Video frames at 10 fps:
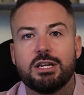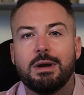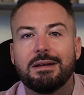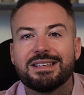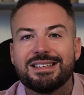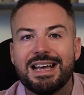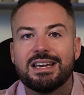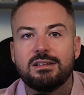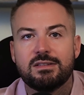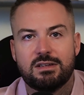you have
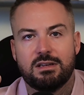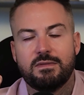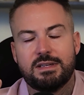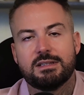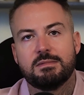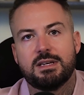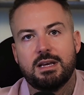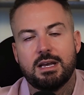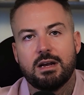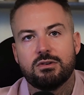seconds to convince them to
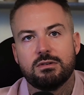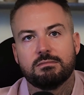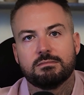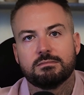take action.